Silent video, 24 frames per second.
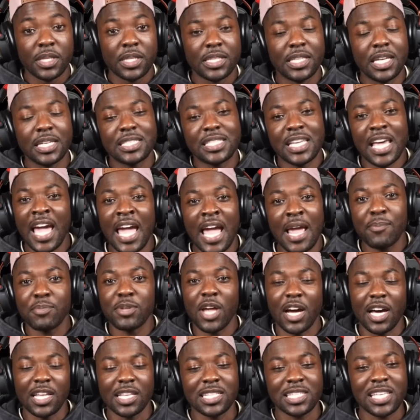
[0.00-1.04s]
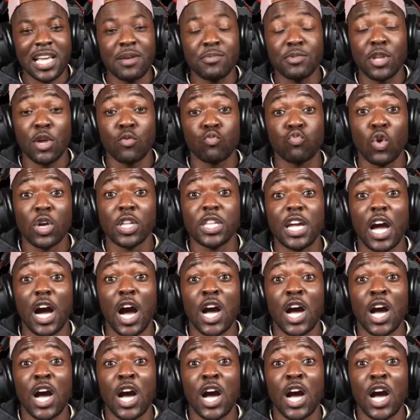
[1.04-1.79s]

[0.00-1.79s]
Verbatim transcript: The team, the other team didn't really